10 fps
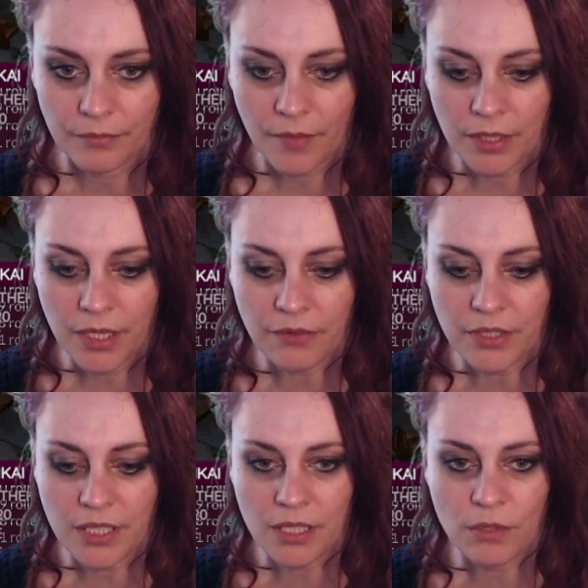And
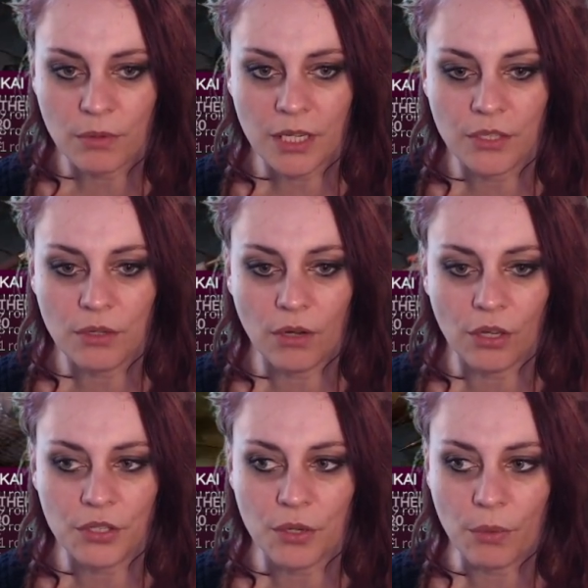everything you will do
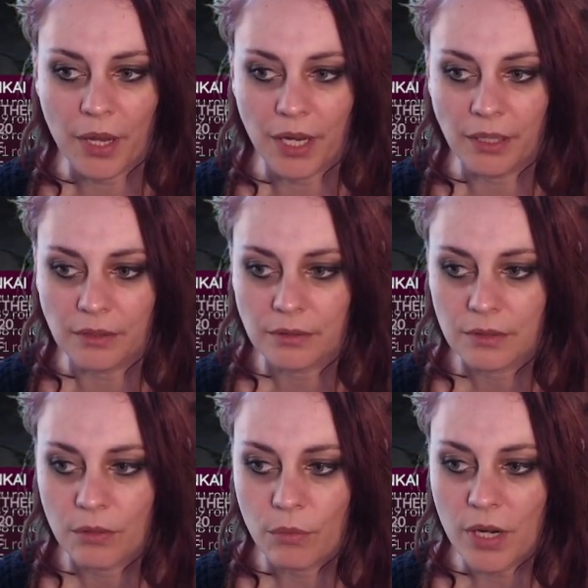on the way
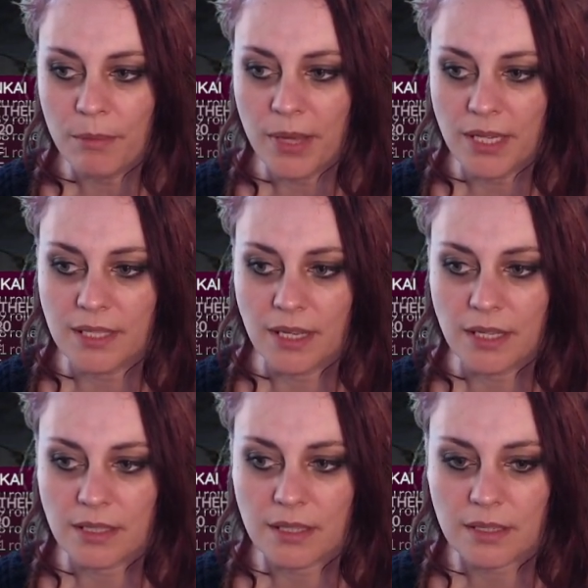will make
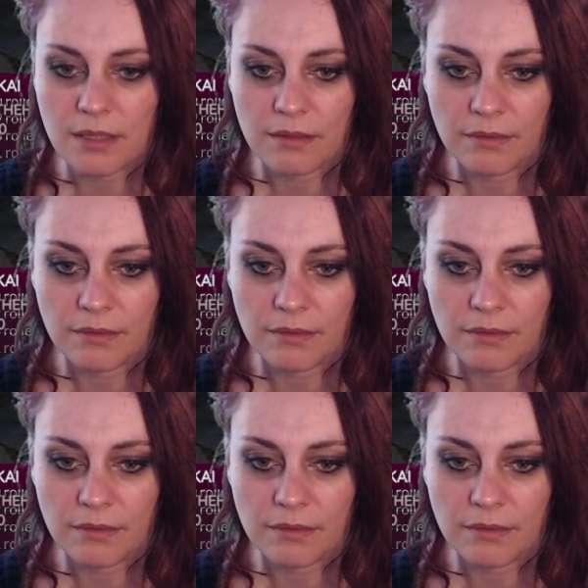sense.